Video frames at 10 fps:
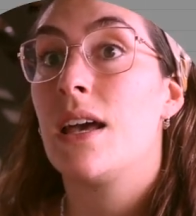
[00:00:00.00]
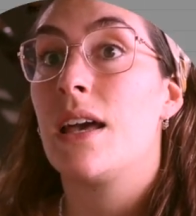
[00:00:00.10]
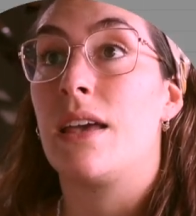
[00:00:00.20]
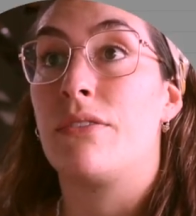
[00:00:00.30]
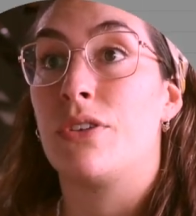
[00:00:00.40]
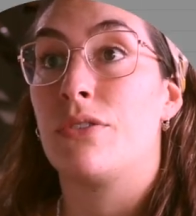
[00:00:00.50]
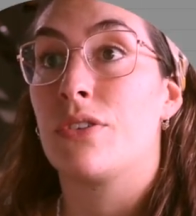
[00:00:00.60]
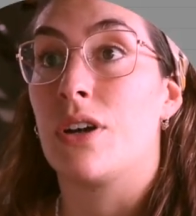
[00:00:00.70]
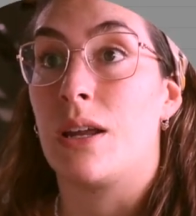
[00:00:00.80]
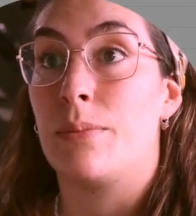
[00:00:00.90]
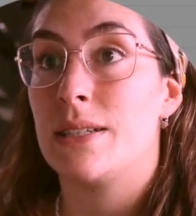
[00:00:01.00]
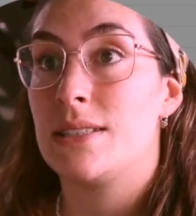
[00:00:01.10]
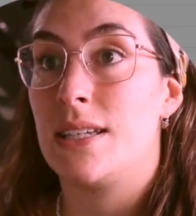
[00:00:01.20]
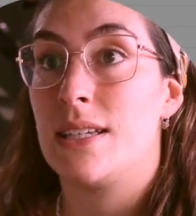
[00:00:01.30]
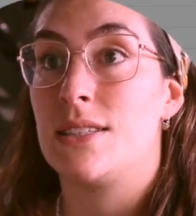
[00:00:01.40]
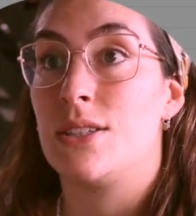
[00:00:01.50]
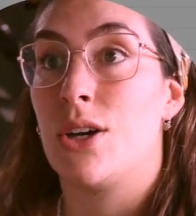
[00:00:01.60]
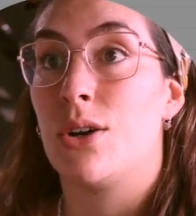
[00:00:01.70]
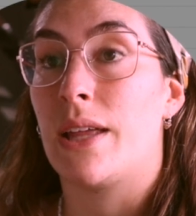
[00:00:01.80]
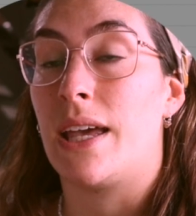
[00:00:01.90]
If you've got a business, you
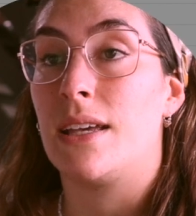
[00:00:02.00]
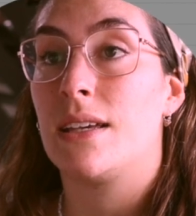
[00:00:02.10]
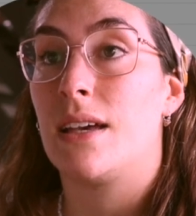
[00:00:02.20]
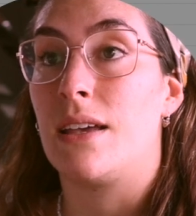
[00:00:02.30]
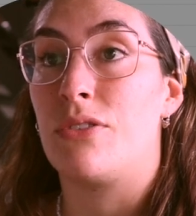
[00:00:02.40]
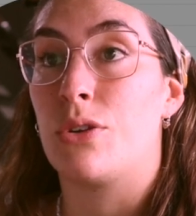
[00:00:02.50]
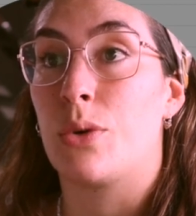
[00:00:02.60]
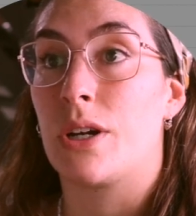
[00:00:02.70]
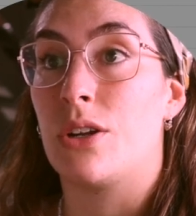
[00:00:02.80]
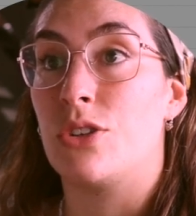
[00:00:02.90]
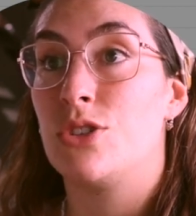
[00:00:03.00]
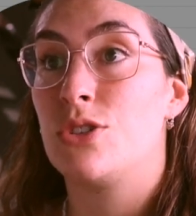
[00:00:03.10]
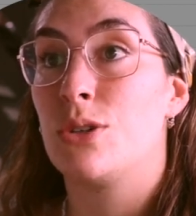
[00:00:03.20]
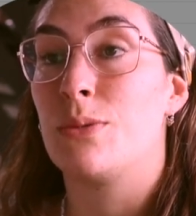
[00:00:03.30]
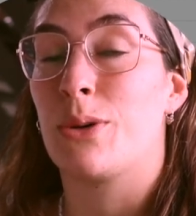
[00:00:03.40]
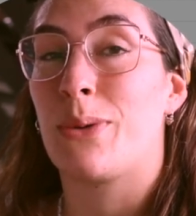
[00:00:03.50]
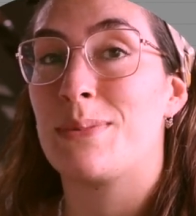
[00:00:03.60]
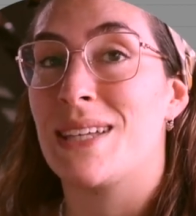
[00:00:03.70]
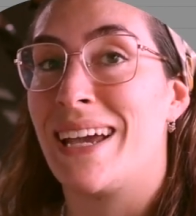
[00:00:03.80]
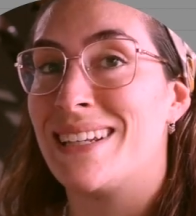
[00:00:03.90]
know, like if you're working on YouTube, your
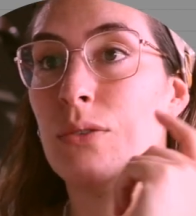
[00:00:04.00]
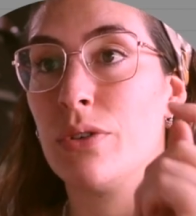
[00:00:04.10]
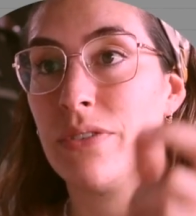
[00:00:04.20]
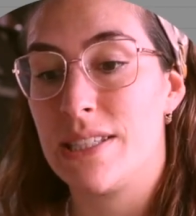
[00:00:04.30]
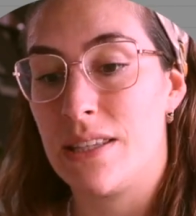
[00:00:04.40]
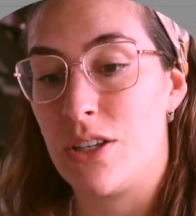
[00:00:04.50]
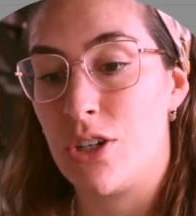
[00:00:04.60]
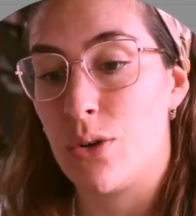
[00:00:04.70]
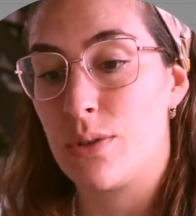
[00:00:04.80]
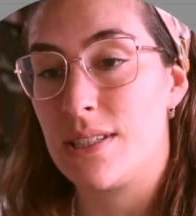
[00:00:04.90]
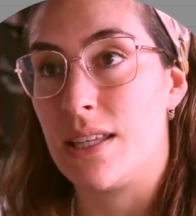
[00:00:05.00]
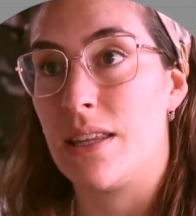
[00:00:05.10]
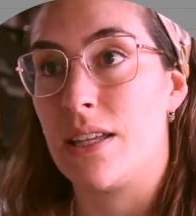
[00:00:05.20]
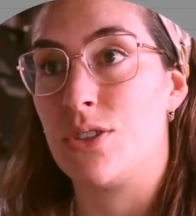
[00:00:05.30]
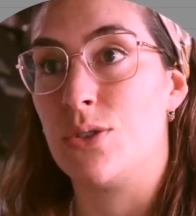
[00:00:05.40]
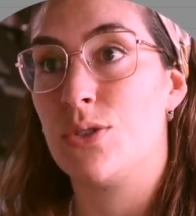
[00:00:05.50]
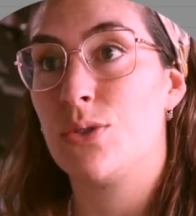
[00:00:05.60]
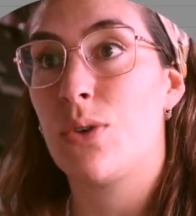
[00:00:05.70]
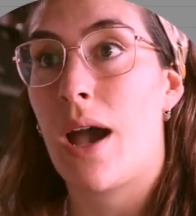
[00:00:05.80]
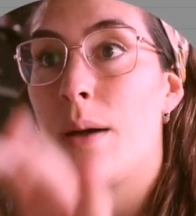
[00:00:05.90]
website, revisit the notes in the
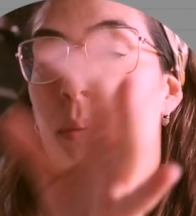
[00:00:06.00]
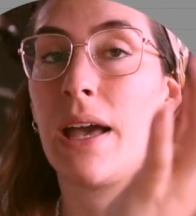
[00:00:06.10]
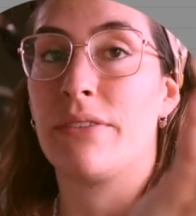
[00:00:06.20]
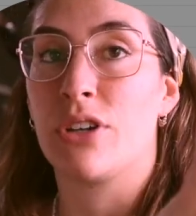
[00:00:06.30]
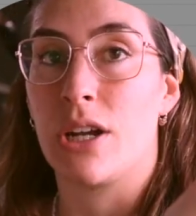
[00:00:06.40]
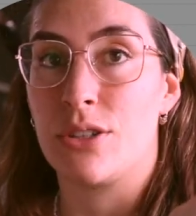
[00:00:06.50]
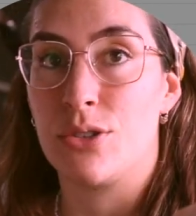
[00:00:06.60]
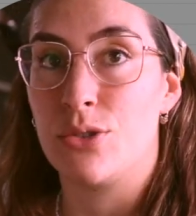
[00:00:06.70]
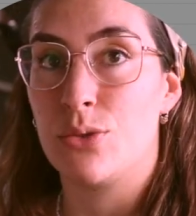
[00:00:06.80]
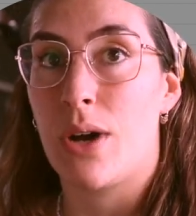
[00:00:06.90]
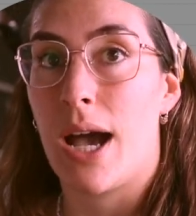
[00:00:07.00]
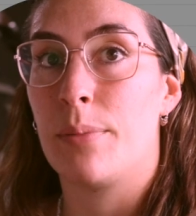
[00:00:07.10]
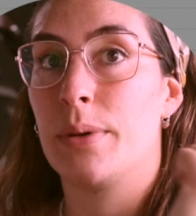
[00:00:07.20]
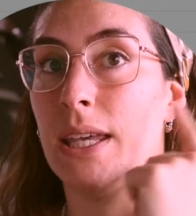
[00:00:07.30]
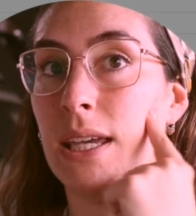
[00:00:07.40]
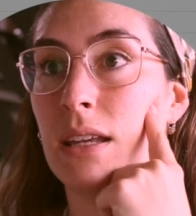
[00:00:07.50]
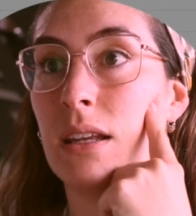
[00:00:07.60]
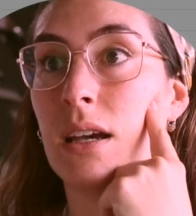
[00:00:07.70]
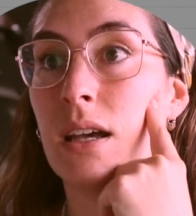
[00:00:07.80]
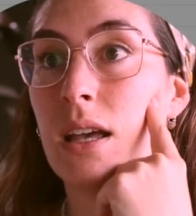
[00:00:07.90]
to-do app. I've got a to-do app
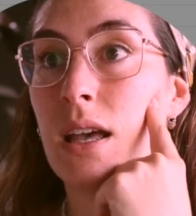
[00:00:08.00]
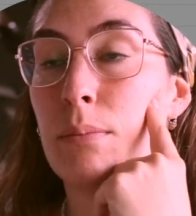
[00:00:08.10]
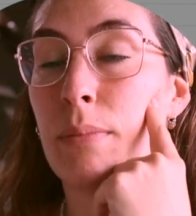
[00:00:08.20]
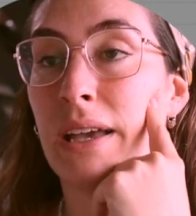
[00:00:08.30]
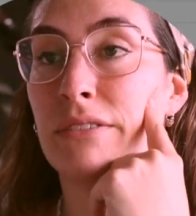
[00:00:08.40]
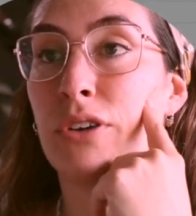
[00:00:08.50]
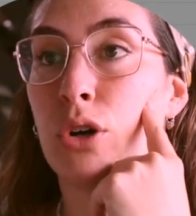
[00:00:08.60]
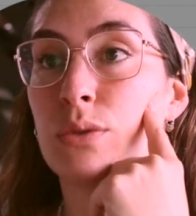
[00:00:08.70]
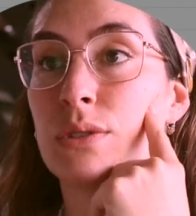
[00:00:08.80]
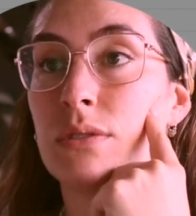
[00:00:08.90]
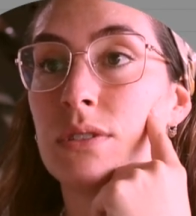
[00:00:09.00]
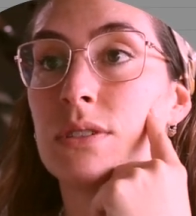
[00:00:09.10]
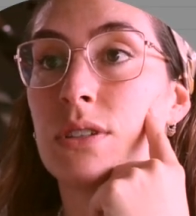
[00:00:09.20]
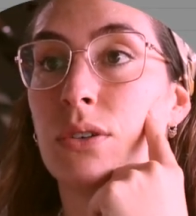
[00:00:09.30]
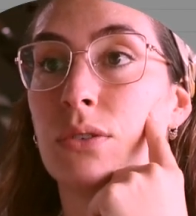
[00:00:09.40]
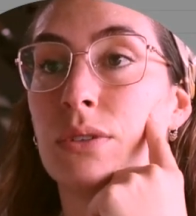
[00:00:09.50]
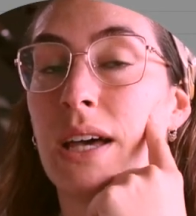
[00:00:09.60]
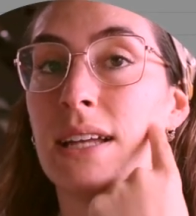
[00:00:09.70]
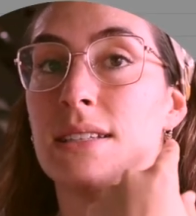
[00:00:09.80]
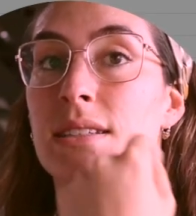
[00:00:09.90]
in my phone so
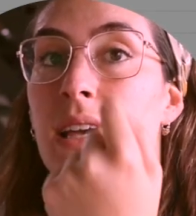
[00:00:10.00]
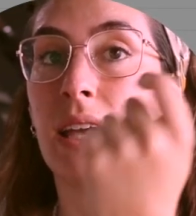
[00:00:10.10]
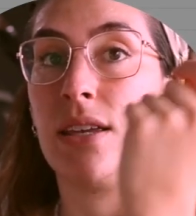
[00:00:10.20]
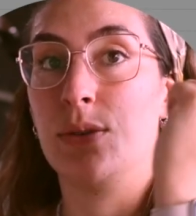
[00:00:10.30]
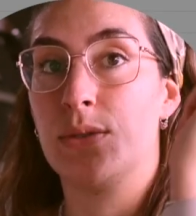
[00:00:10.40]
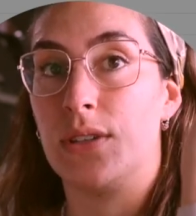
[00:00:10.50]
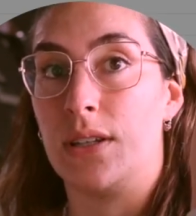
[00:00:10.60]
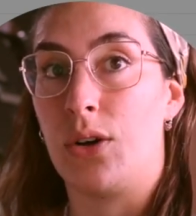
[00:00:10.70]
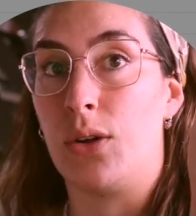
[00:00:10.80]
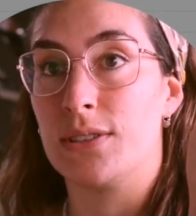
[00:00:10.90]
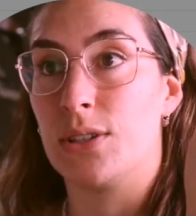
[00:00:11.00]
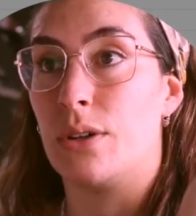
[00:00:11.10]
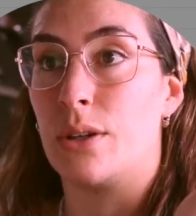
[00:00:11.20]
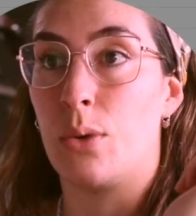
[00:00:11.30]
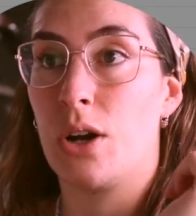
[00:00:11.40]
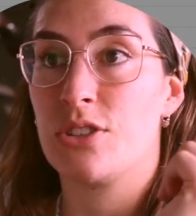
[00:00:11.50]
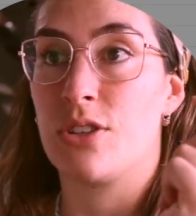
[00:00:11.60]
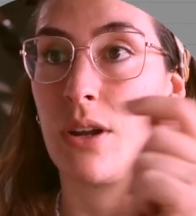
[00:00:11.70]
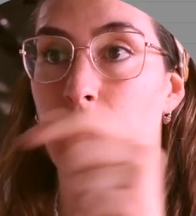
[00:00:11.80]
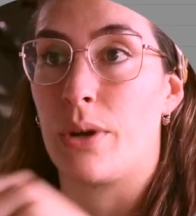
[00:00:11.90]
that I use it also on the watch,
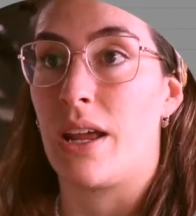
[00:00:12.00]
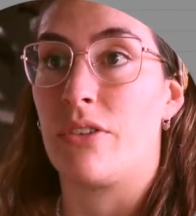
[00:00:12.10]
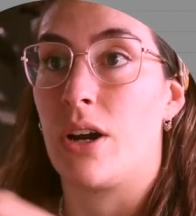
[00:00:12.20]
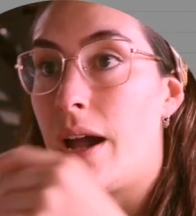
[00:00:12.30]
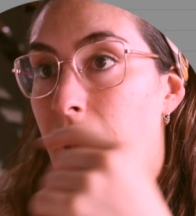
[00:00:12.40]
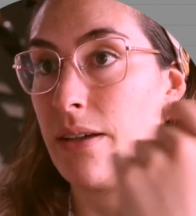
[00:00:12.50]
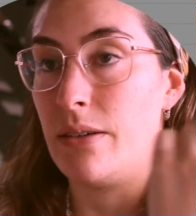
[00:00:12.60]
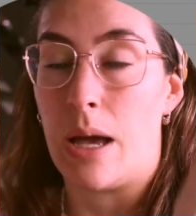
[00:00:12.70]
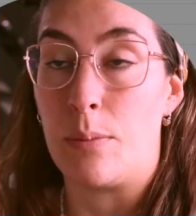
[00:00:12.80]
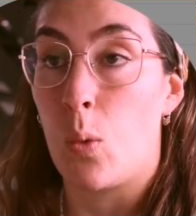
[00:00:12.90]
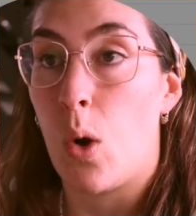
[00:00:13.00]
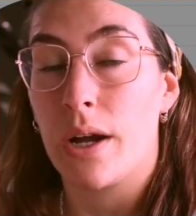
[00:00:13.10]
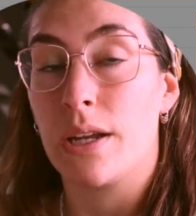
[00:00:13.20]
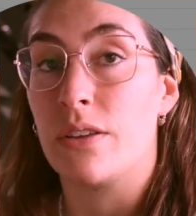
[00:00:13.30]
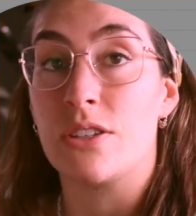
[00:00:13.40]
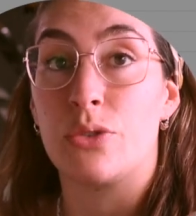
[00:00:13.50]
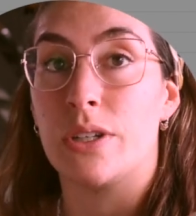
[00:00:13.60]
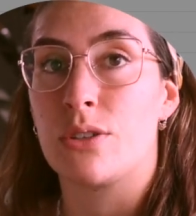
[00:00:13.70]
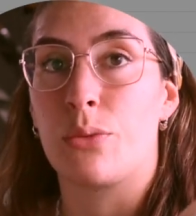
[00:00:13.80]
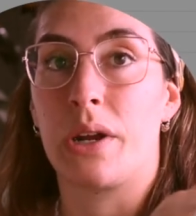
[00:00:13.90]
so that whenever I'm walking on the
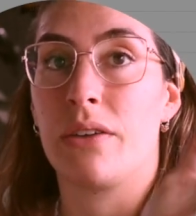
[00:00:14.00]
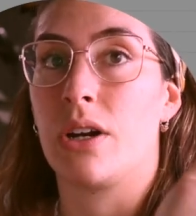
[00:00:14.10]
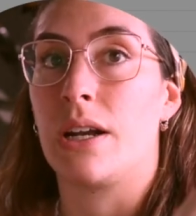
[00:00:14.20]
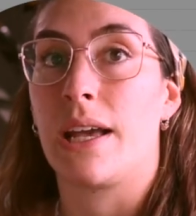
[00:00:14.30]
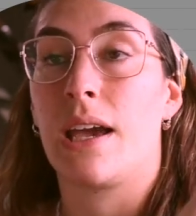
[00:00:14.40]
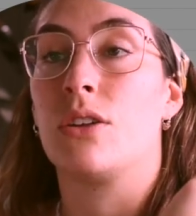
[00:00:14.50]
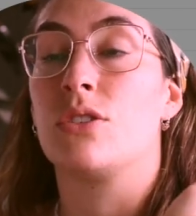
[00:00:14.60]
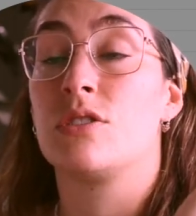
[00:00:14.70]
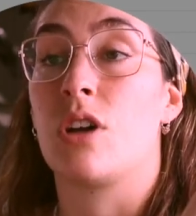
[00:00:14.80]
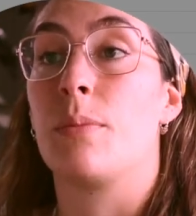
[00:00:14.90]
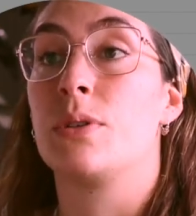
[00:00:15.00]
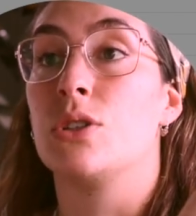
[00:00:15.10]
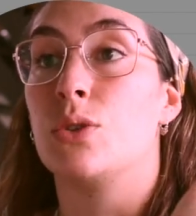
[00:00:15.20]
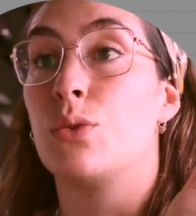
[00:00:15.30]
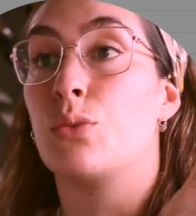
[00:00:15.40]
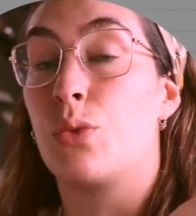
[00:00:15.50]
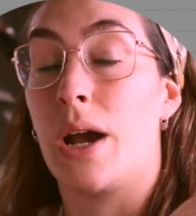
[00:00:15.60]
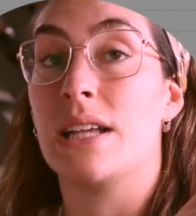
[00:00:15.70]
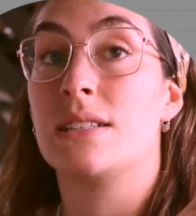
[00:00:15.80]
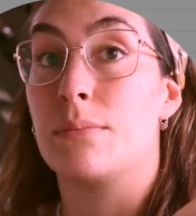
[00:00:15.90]
streets or whatever and I cannot stop to
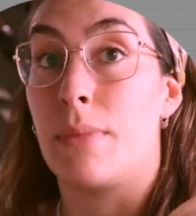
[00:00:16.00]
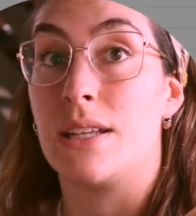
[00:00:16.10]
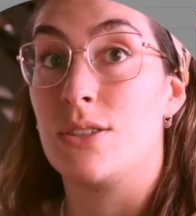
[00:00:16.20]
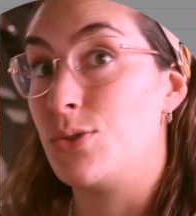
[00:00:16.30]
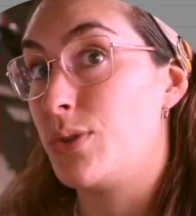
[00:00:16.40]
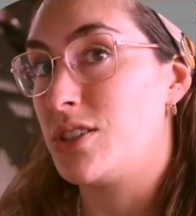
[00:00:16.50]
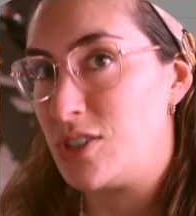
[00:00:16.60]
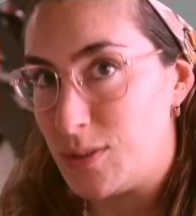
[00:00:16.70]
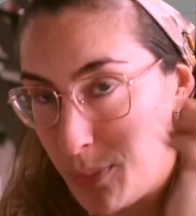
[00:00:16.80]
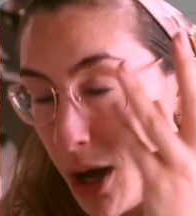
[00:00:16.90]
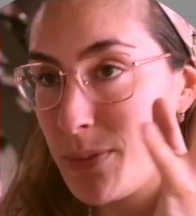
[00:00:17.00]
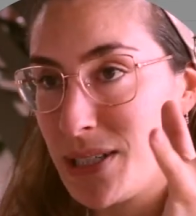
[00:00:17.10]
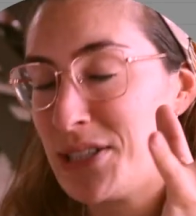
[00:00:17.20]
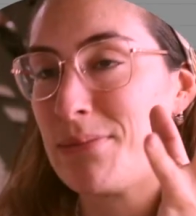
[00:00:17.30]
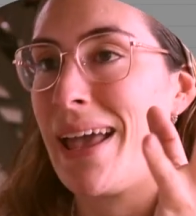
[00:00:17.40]
write my to-do that just popped into my